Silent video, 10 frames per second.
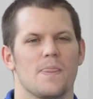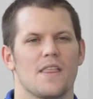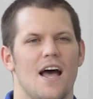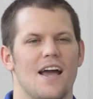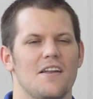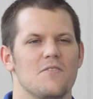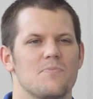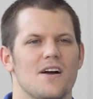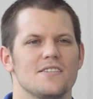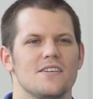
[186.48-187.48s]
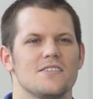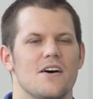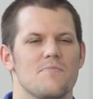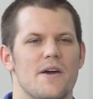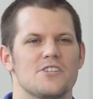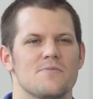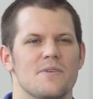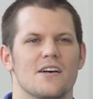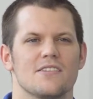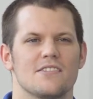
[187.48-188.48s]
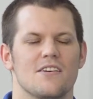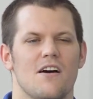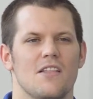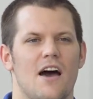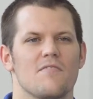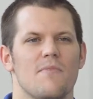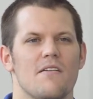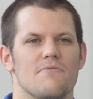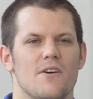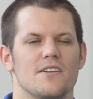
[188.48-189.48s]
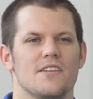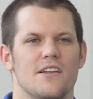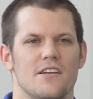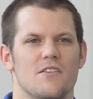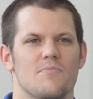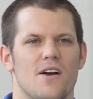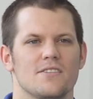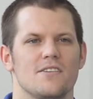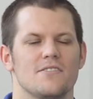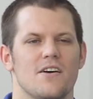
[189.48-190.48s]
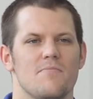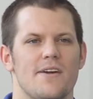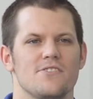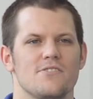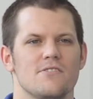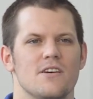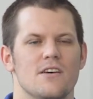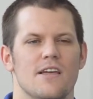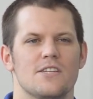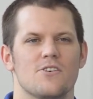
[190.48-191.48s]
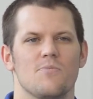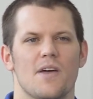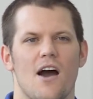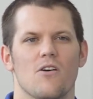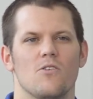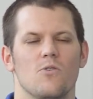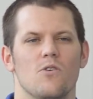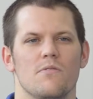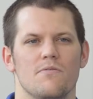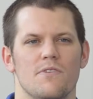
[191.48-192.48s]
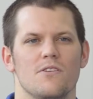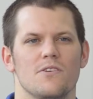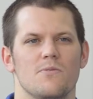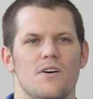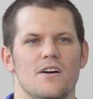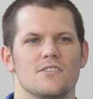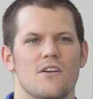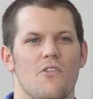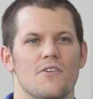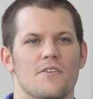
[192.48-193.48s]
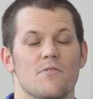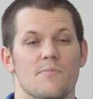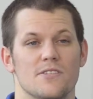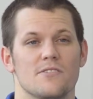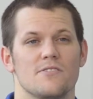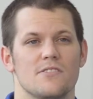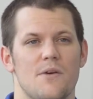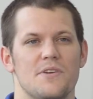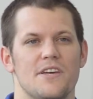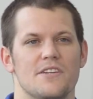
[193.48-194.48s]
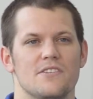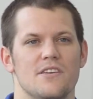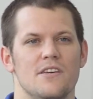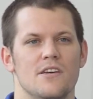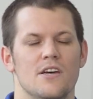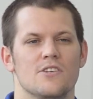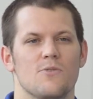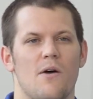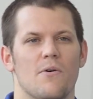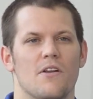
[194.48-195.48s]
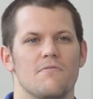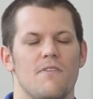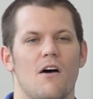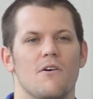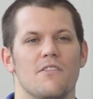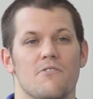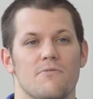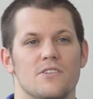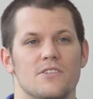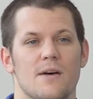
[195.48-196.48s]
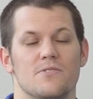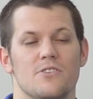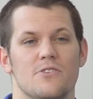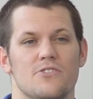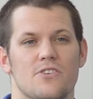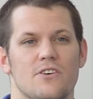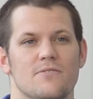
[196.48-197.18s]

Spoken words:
I got into process automation because I saw a lot of my friends getting into process automation. They told me how cool of a field it was and all the different businesses I would get to see, so I wanted to follow in their footsteps and do it too.